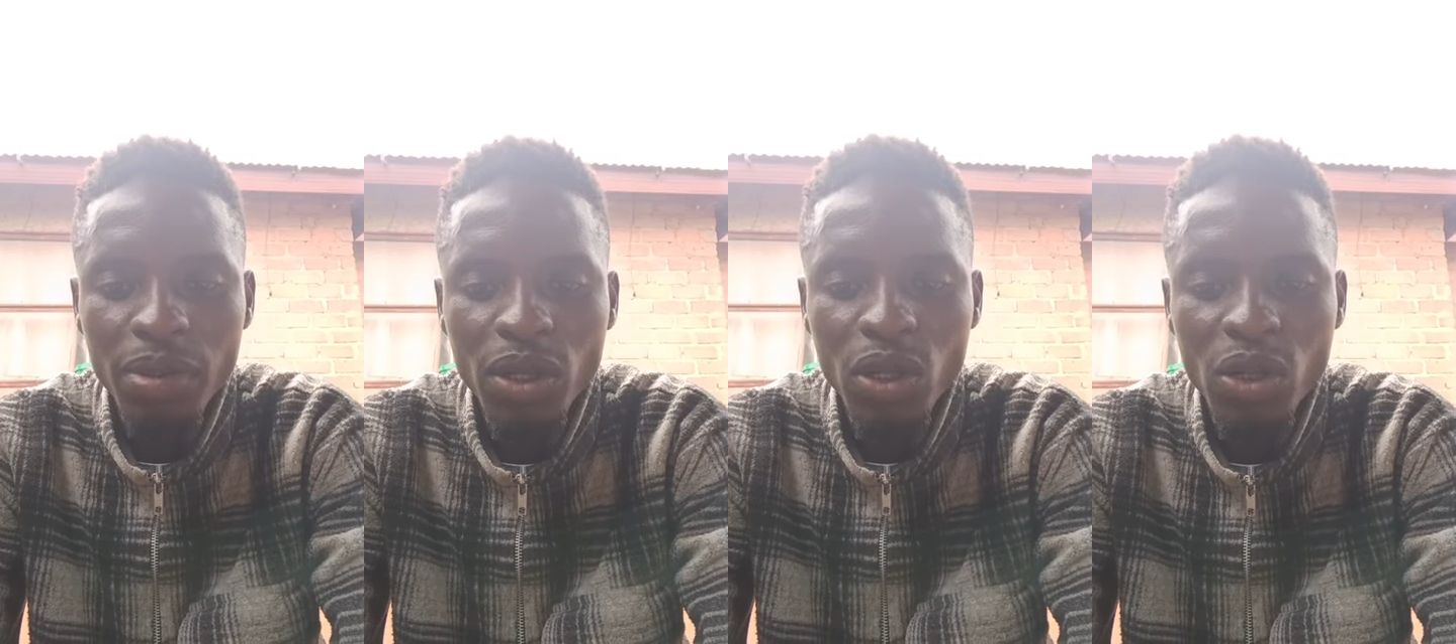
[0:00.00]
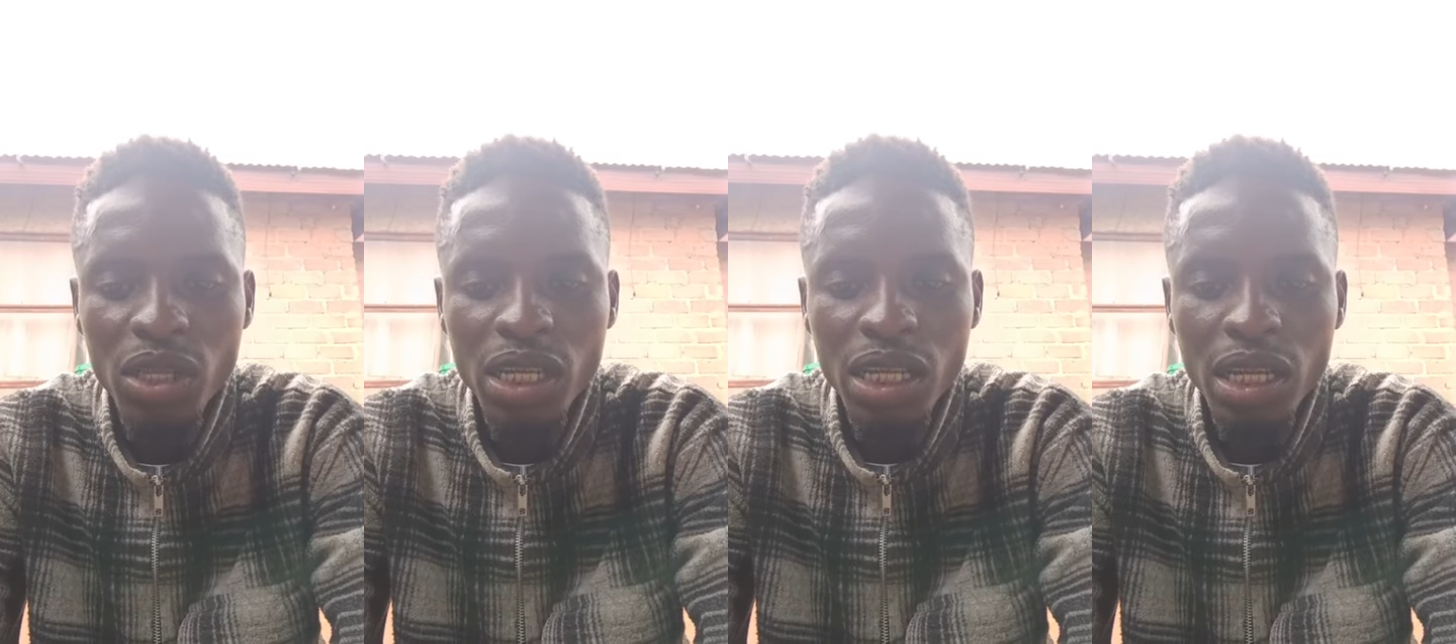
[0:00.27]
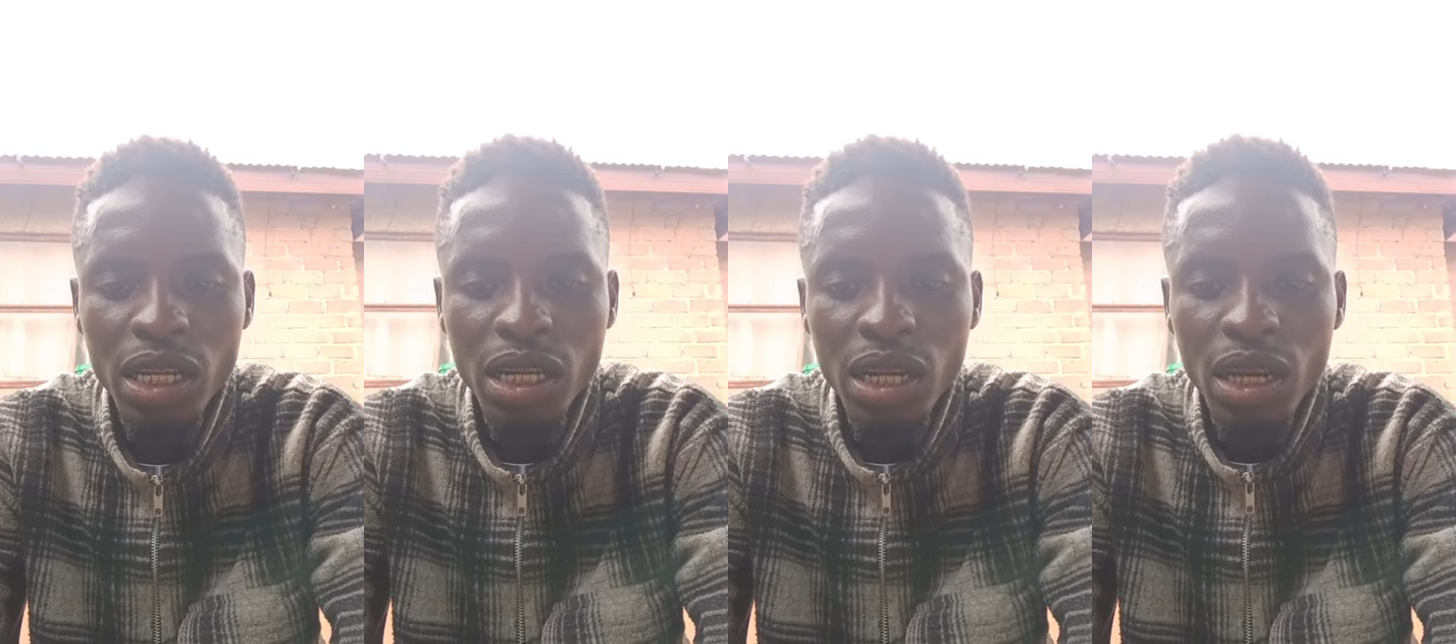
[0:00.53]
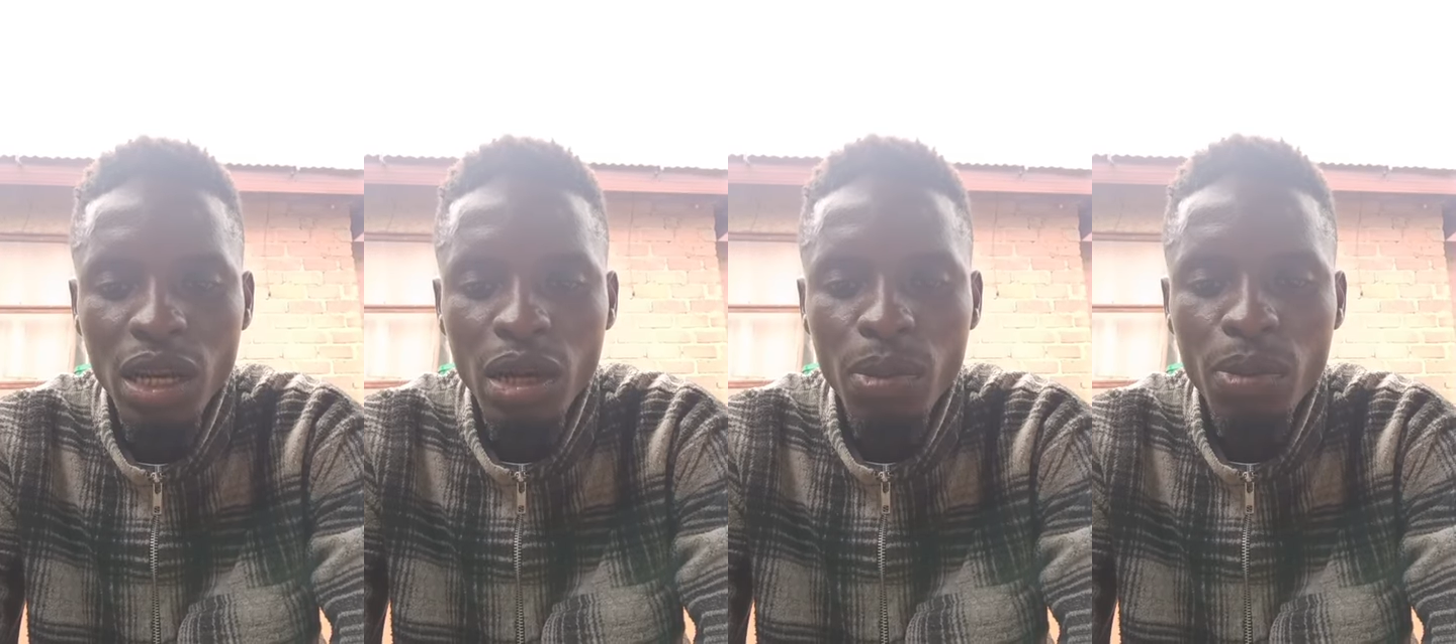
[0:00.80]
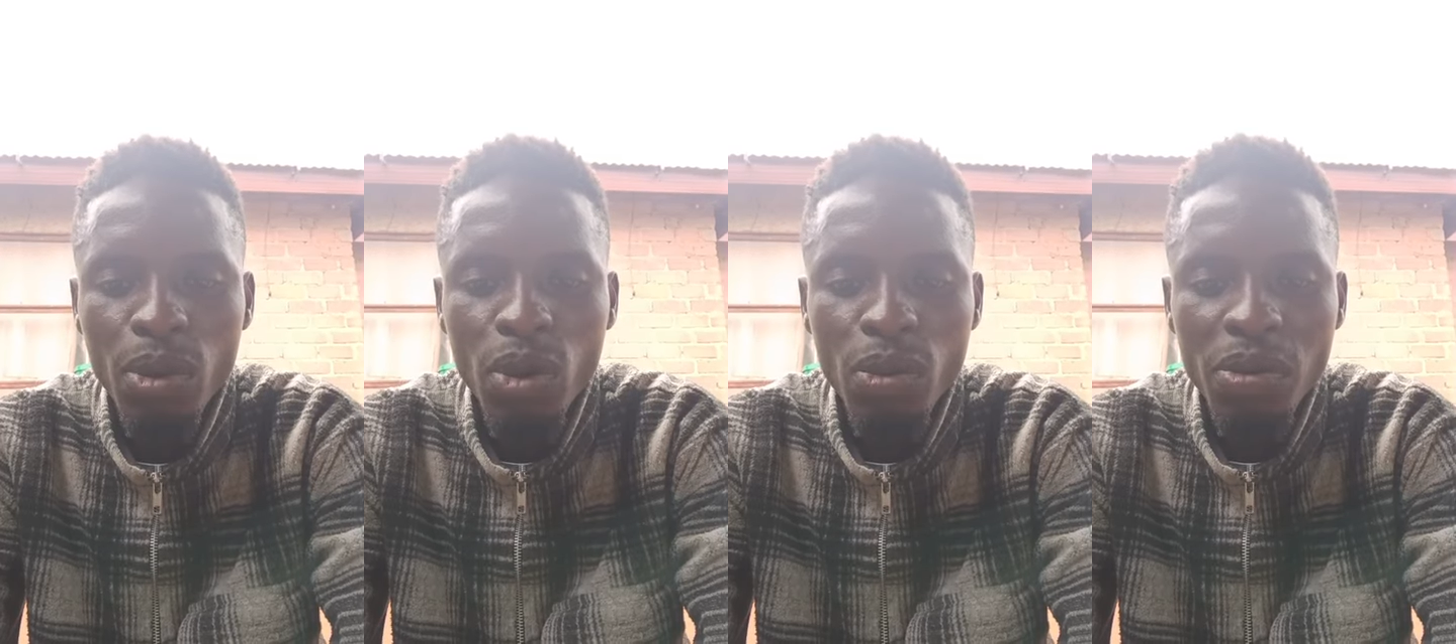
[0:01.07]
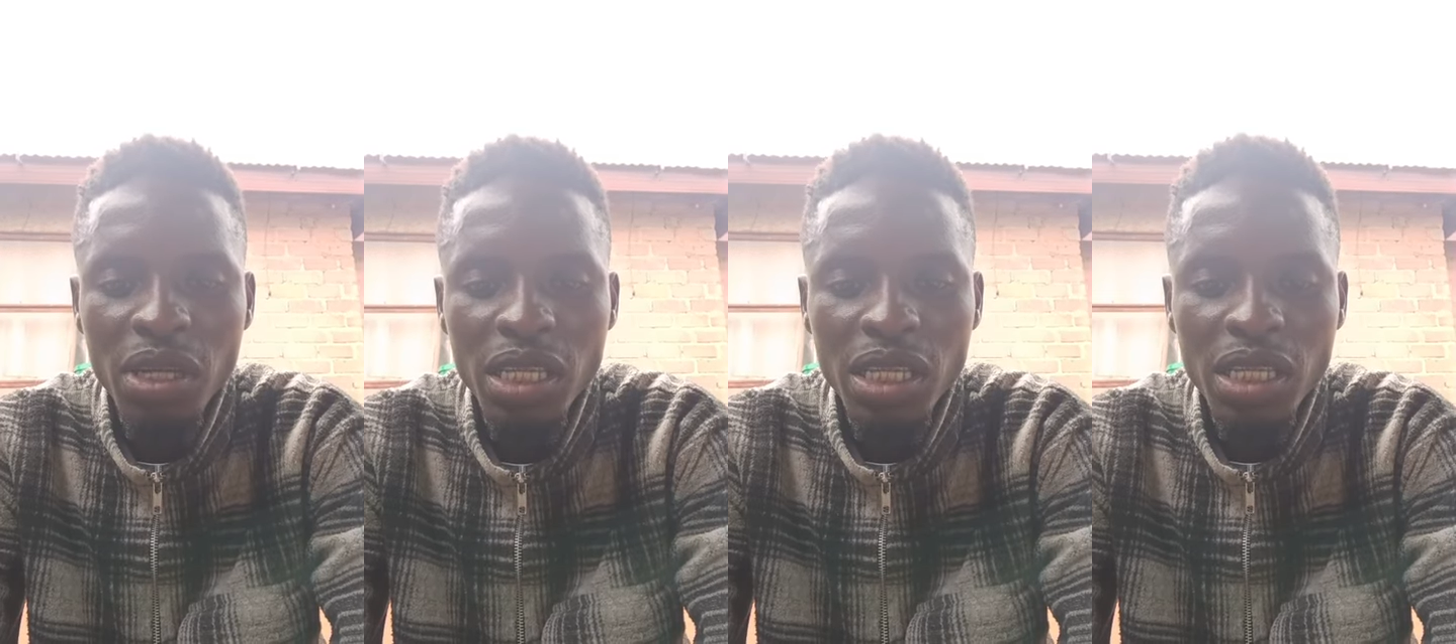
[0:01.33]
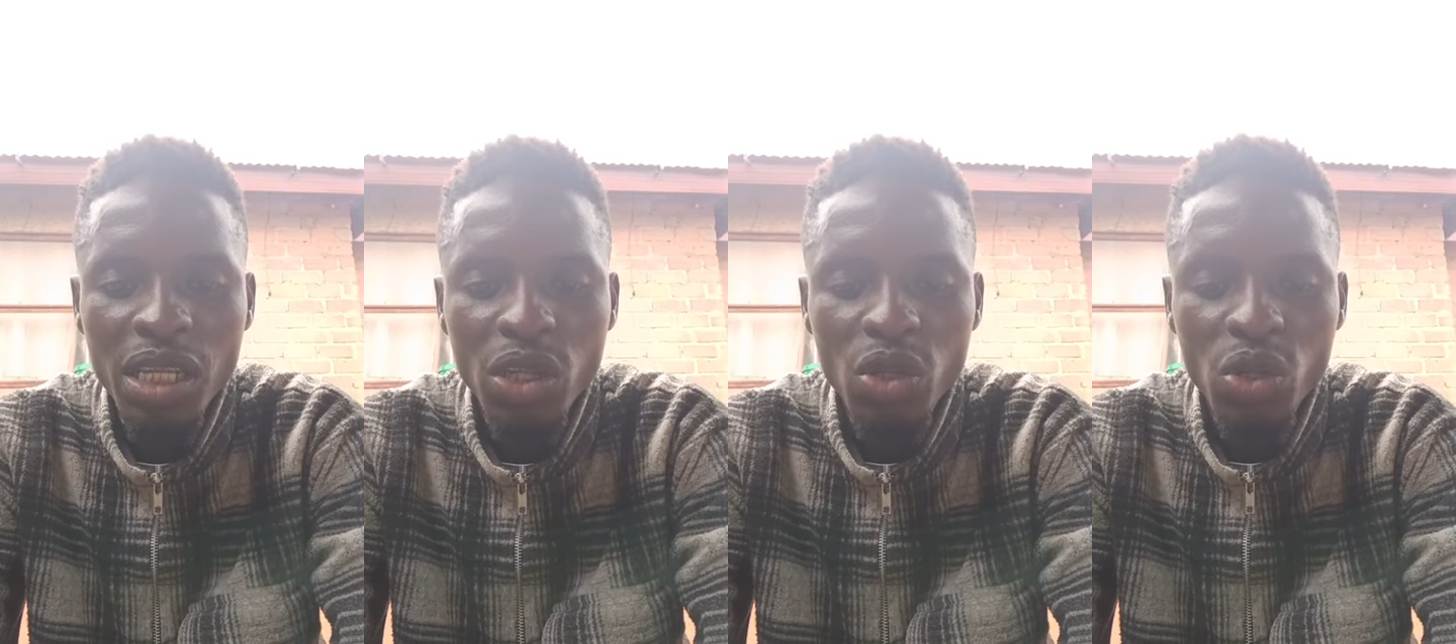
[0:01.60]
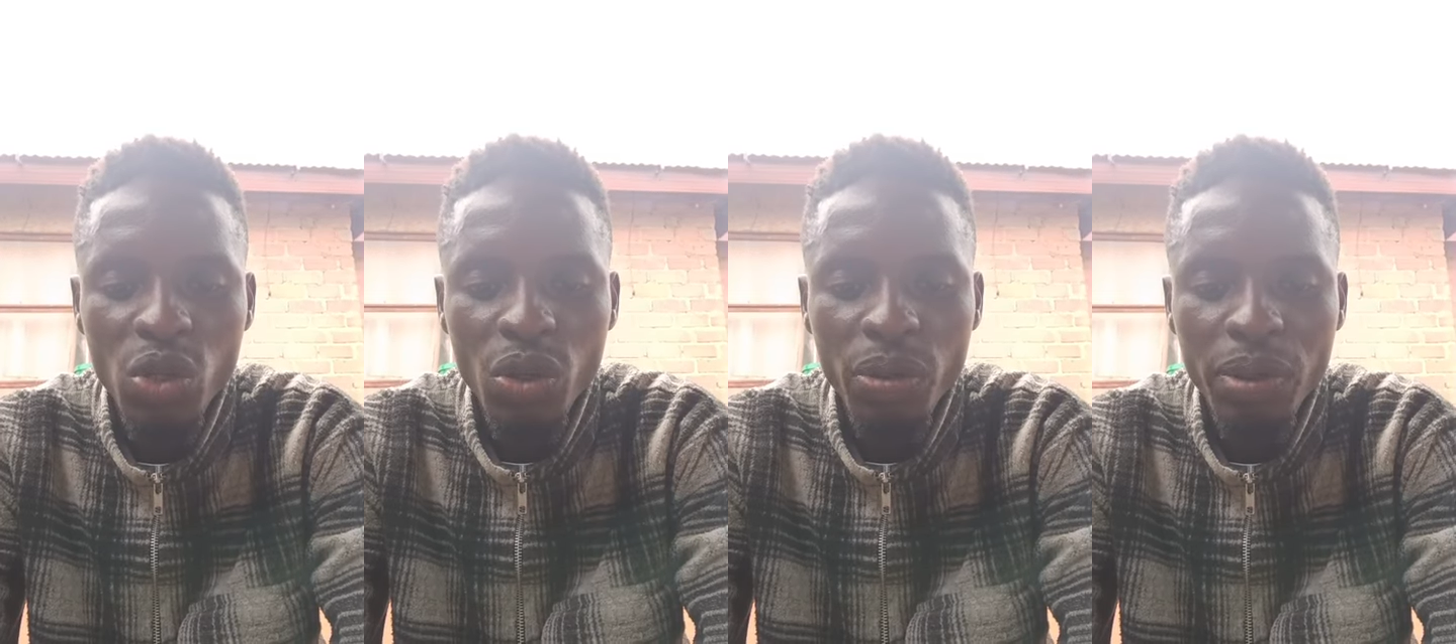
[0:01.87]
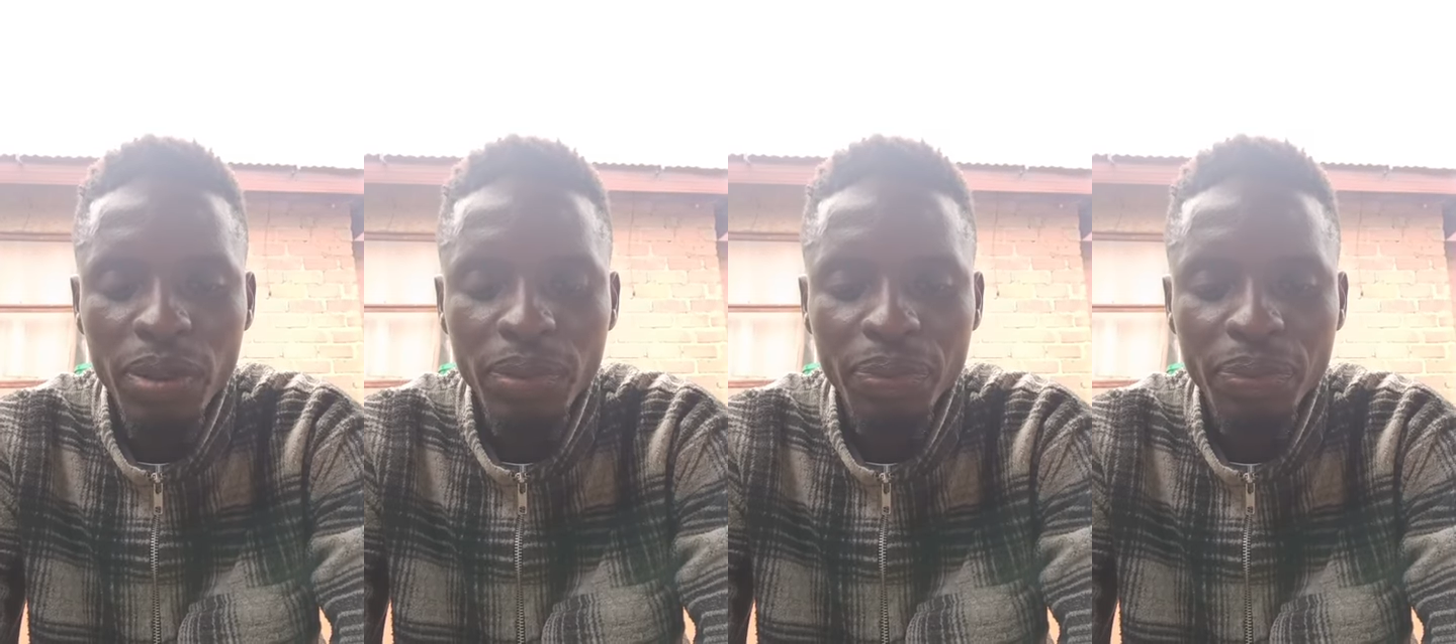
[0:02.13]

using Bloom's taxonomy.